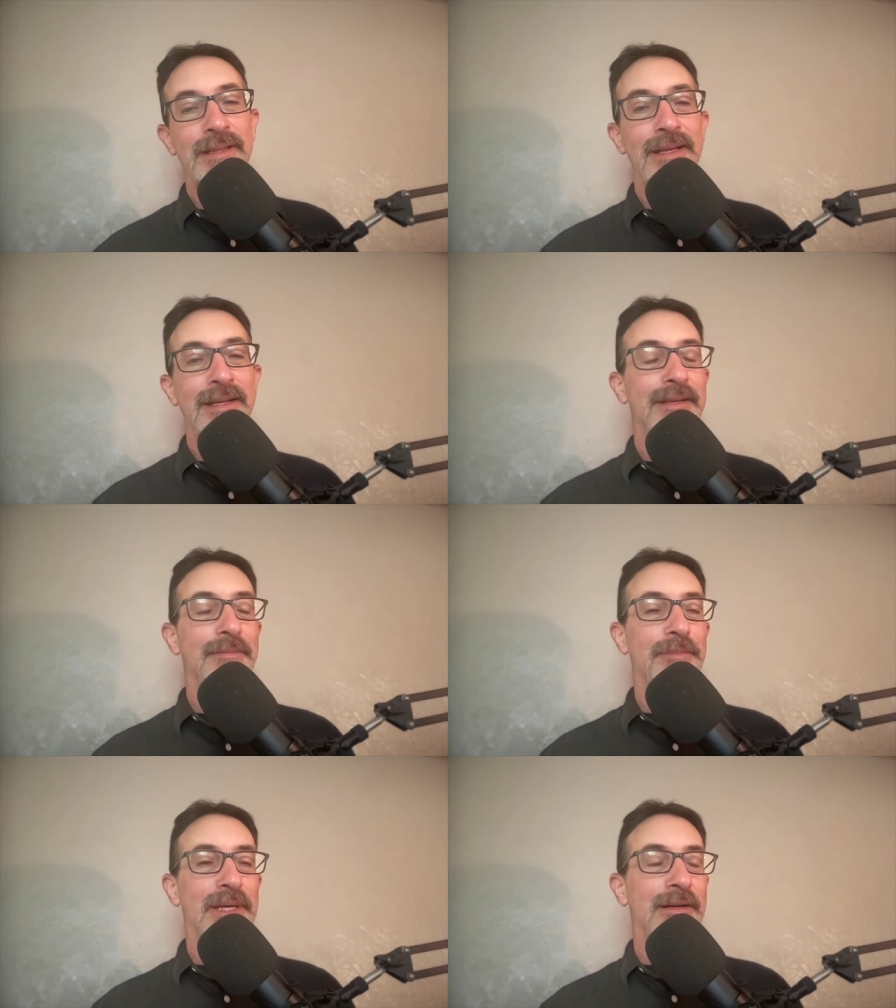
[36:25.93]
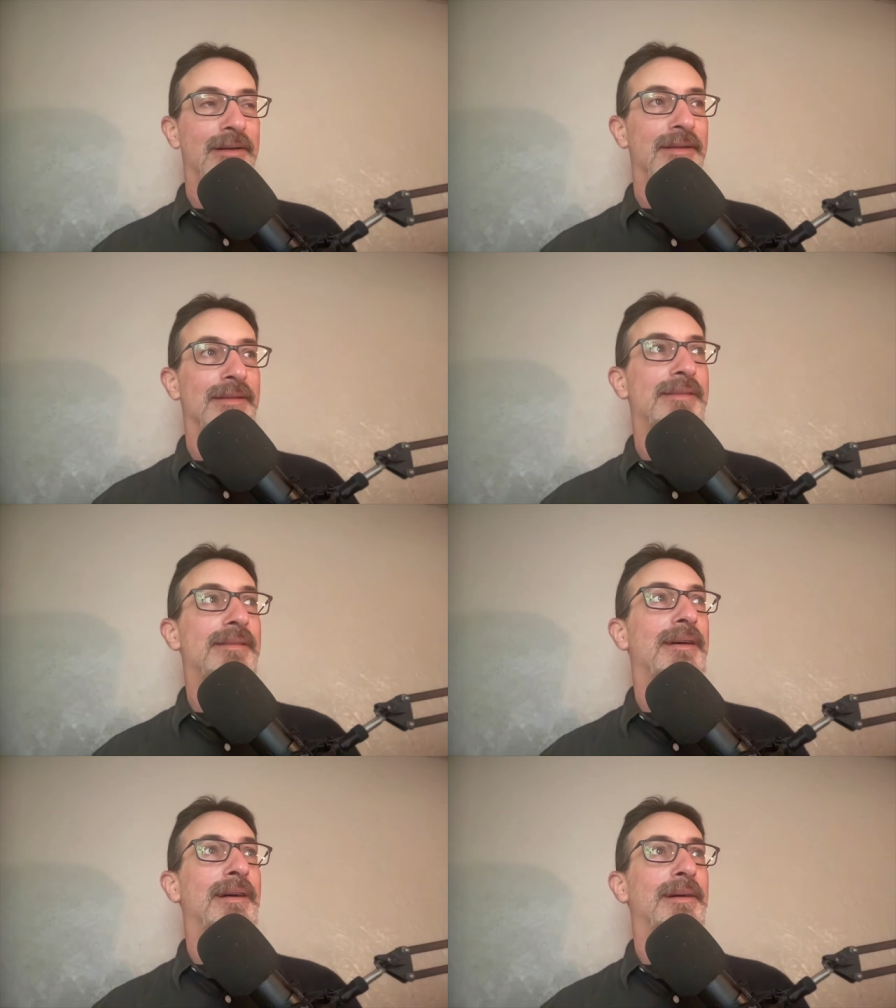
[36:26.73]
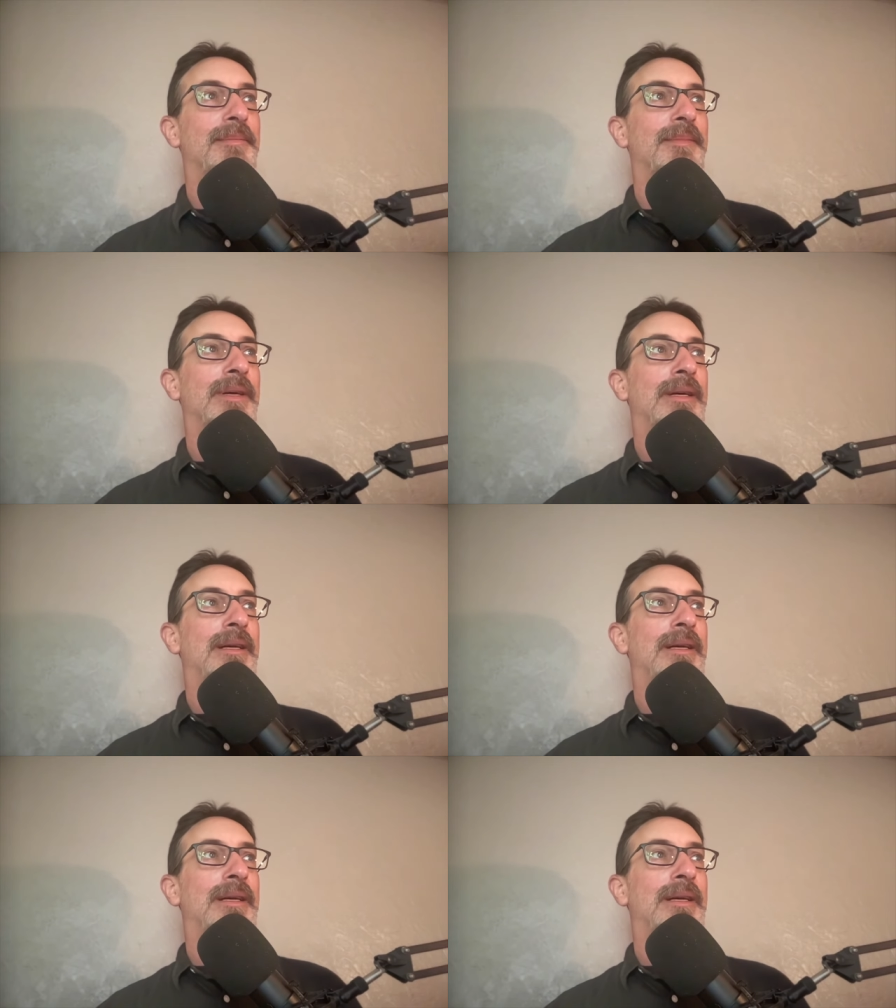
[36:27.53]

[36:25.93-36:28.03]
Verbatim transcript: thing because um,